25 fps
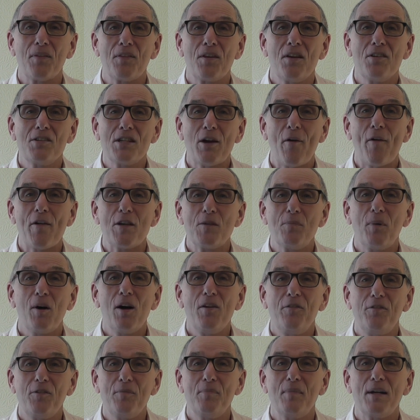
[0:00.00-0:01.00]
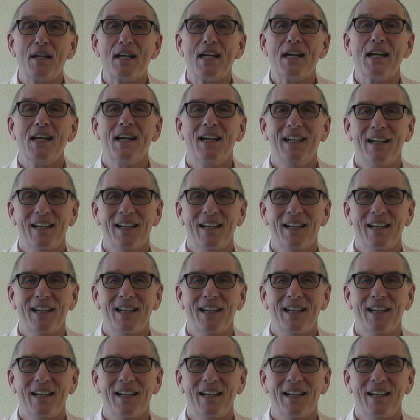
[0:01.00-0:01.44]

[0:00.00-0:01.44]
So it's bye from me,